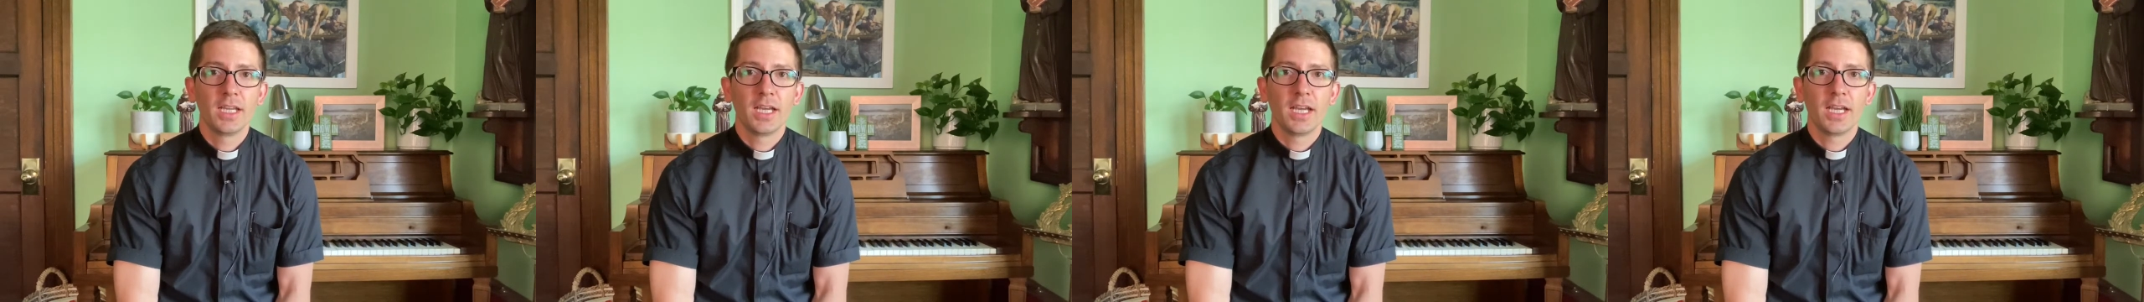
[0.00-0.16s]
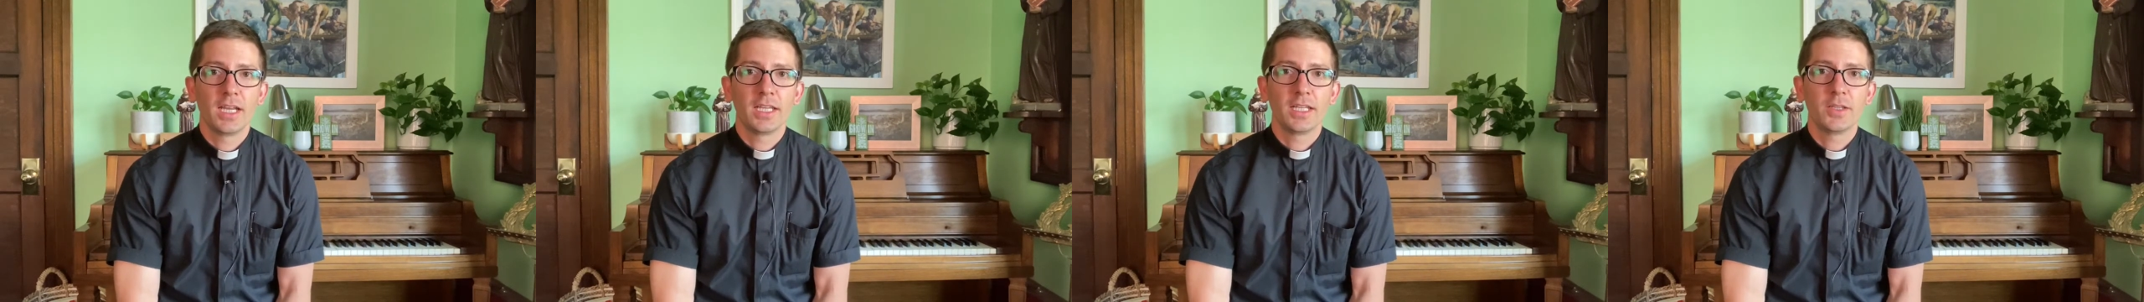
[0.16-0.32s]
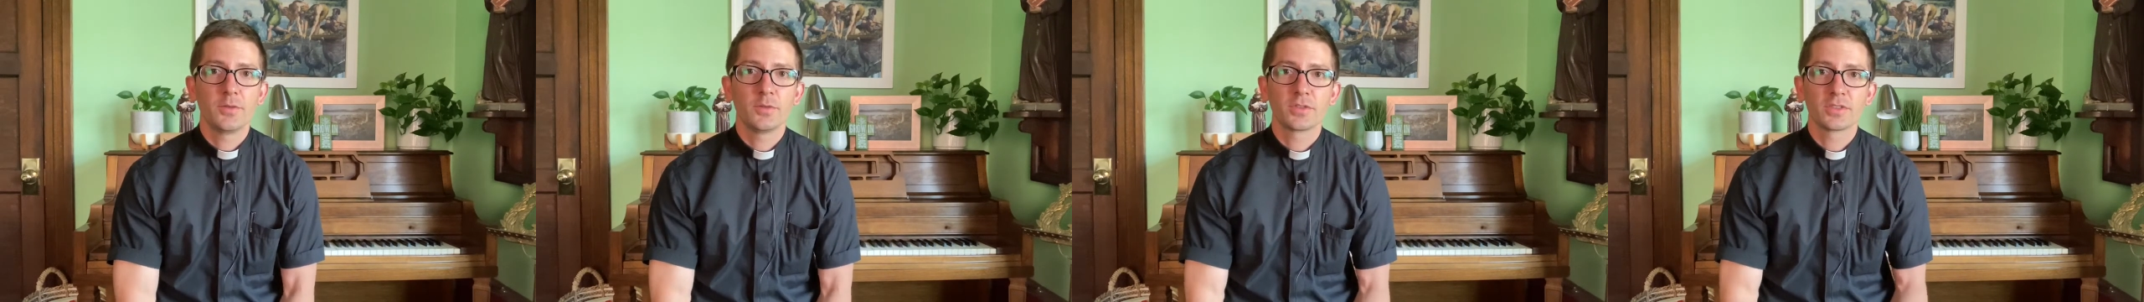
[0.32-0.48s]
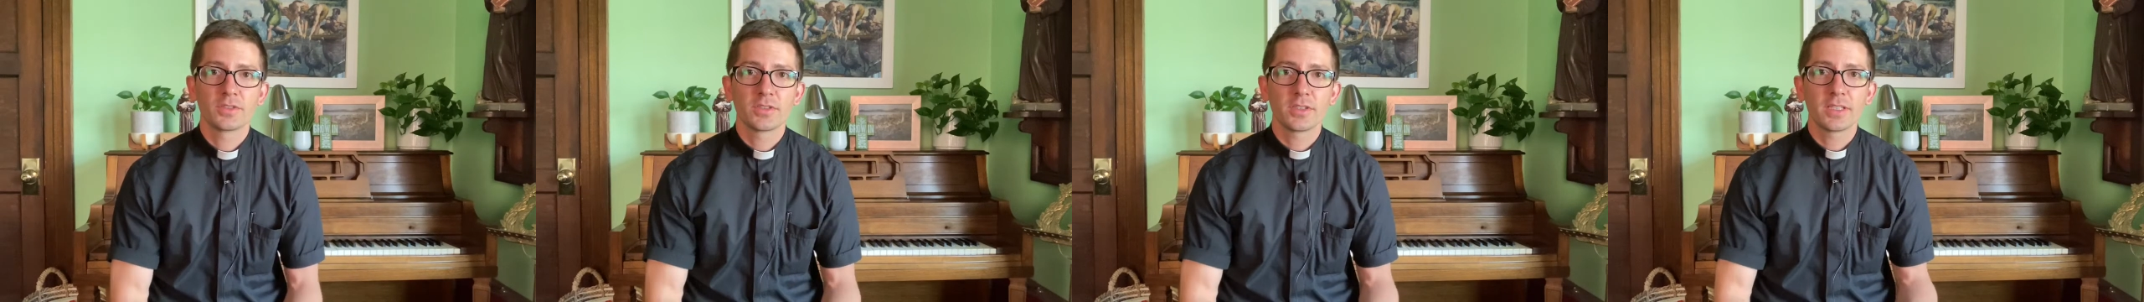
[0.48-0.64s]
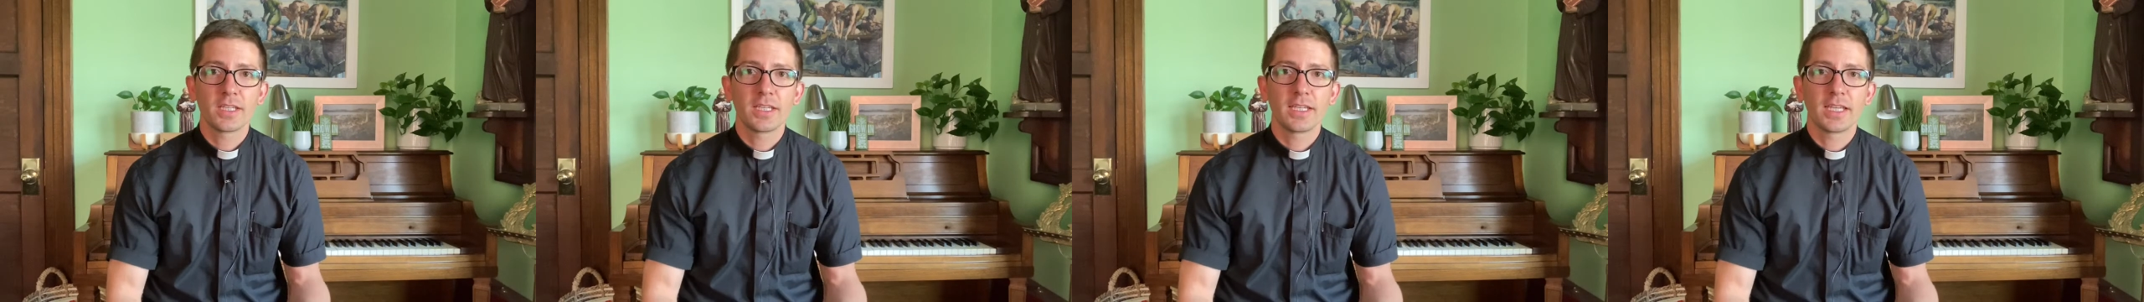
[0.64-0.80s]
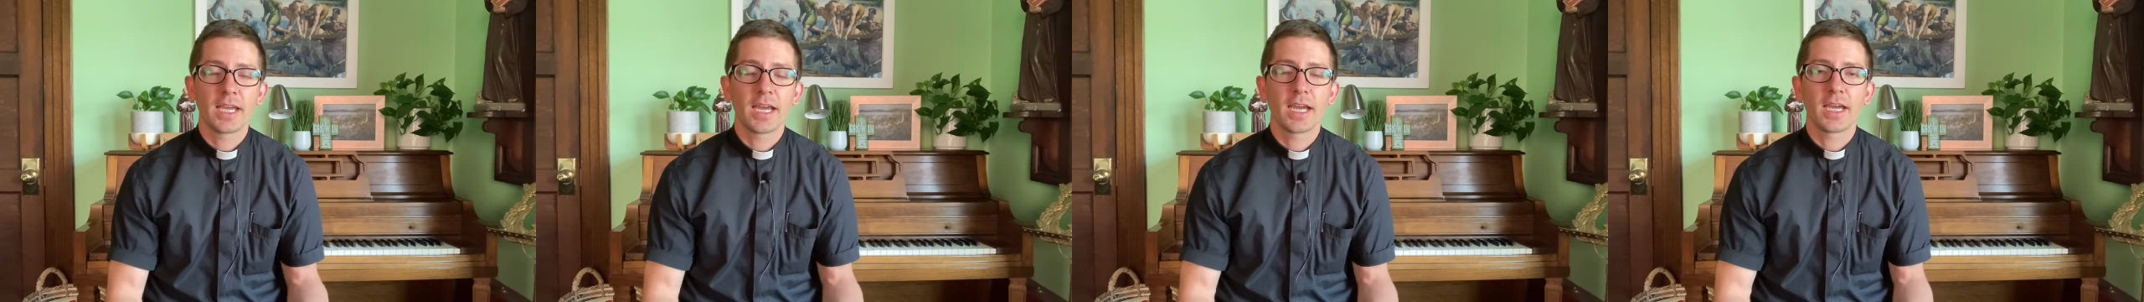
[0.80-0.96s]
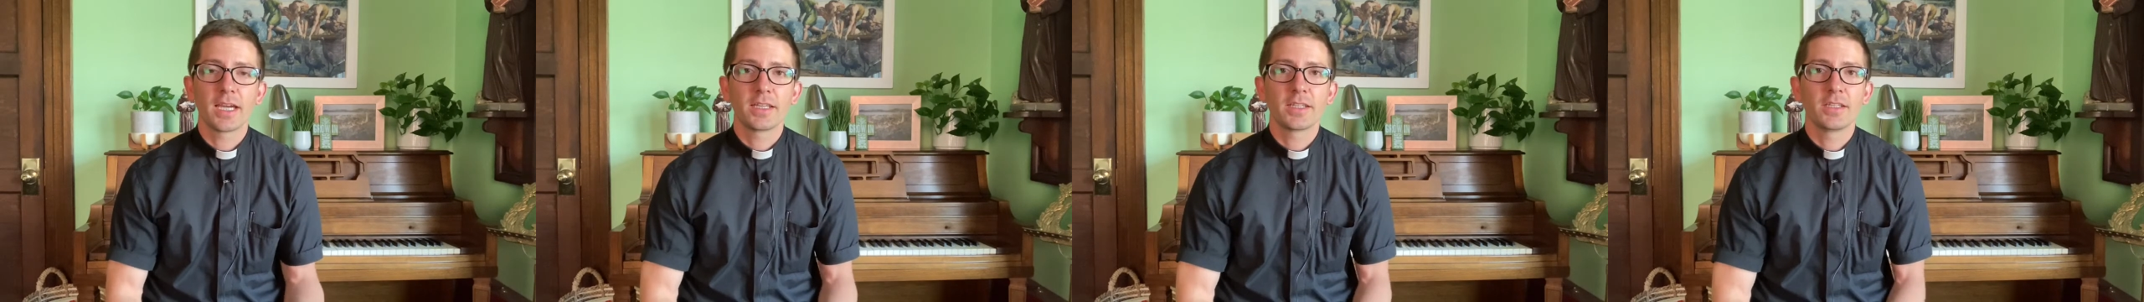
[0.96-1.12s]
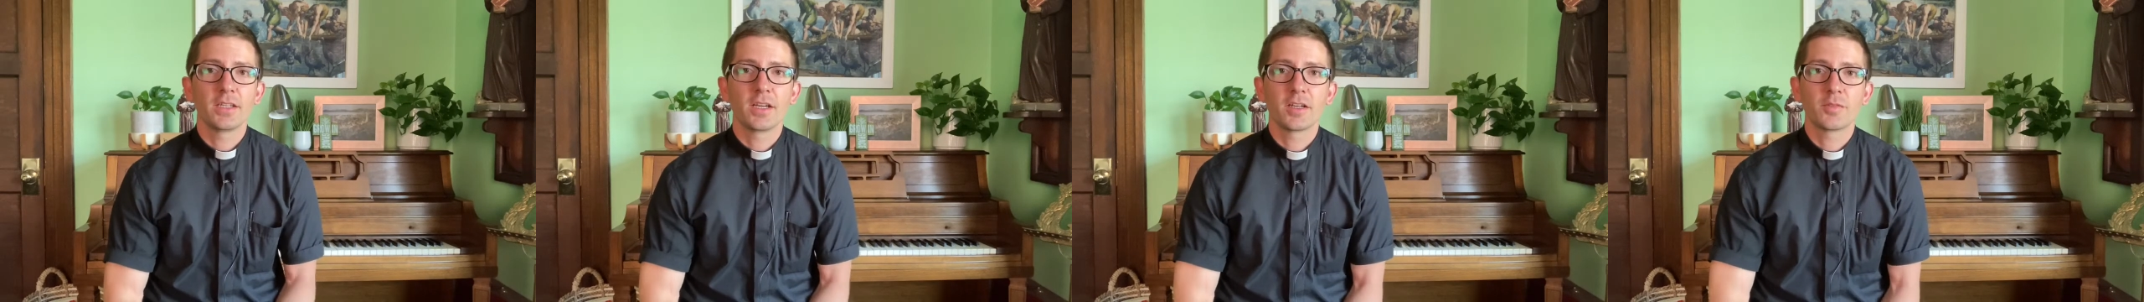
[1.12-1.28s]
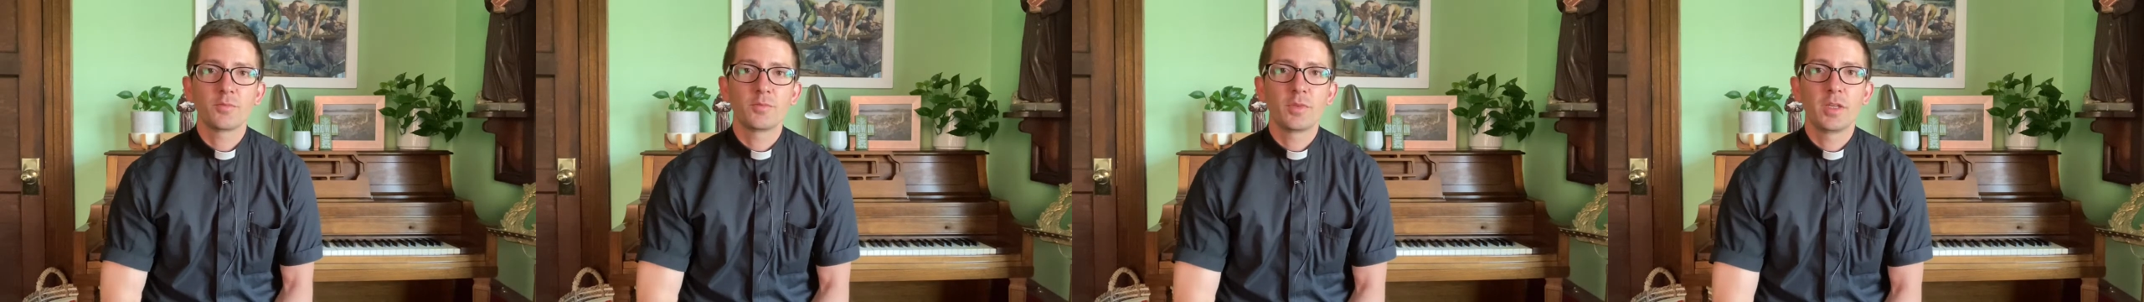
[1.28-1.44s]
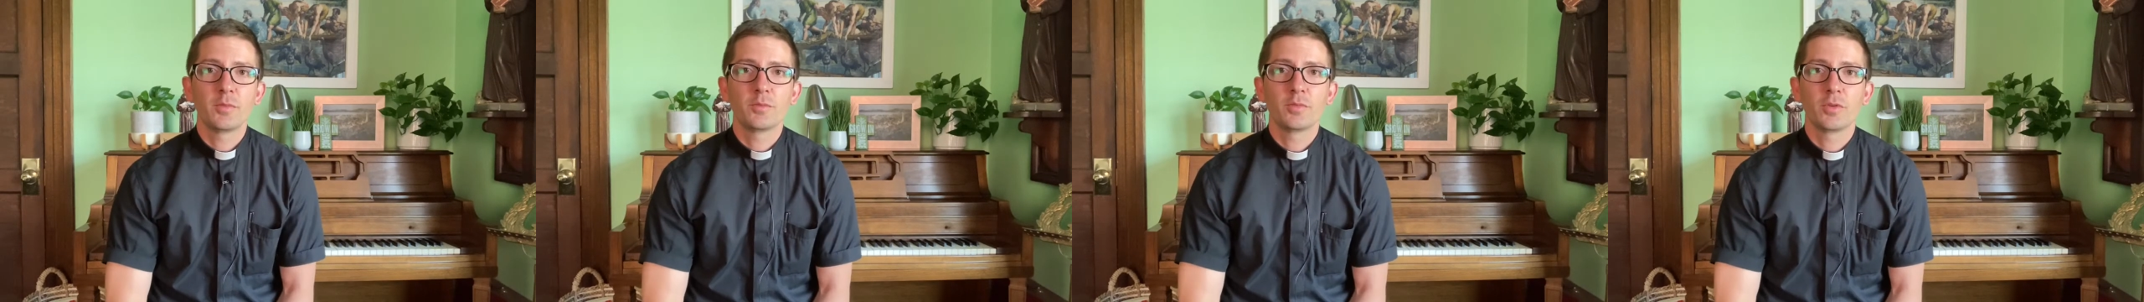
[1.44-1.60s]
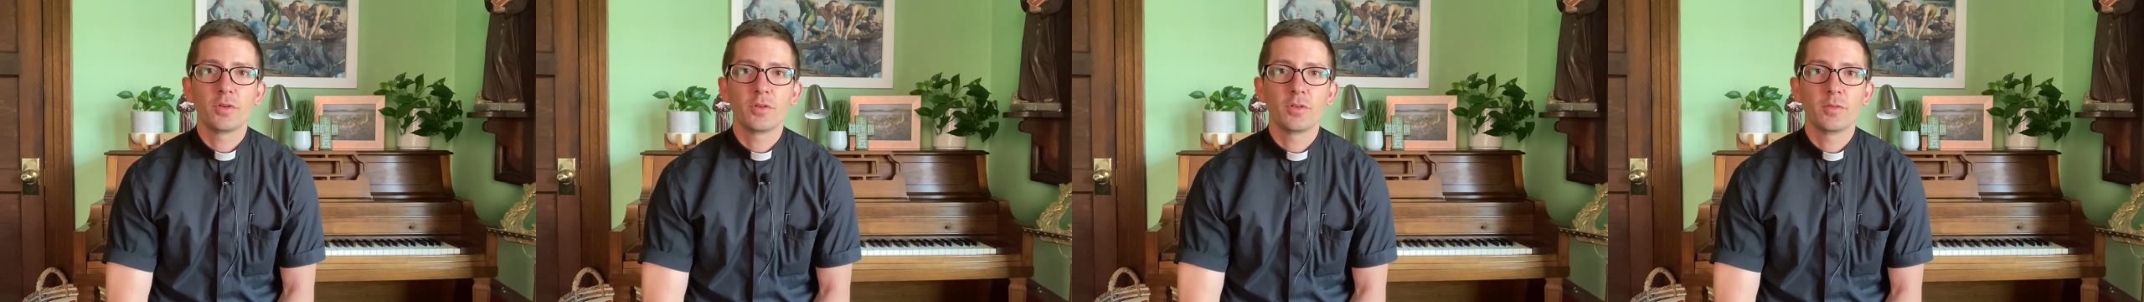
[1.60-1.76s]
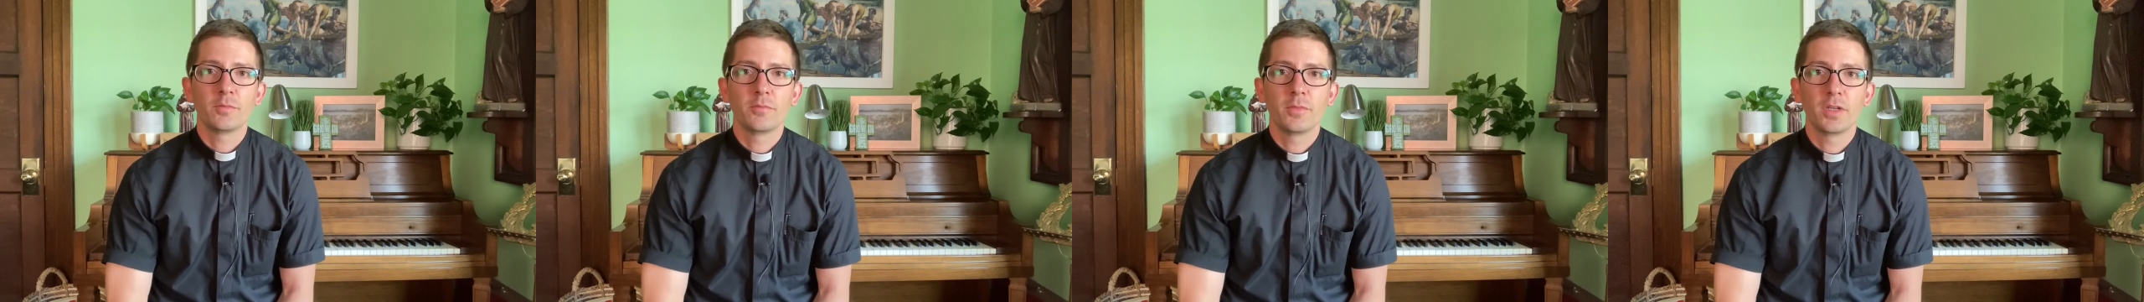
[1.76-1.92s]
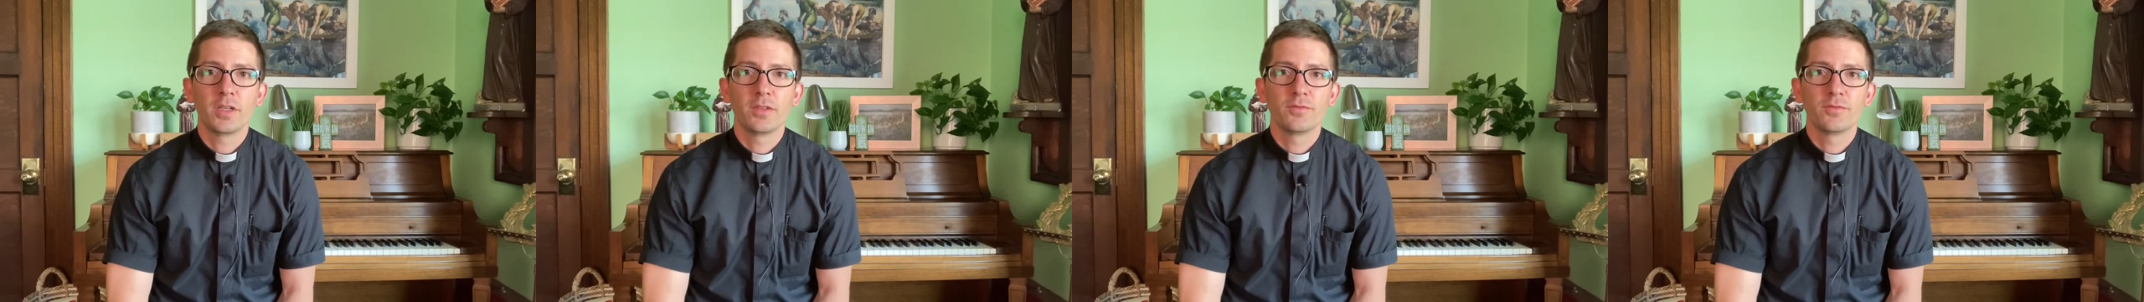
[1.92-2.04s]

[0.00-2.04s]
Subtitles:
and he was looking at young people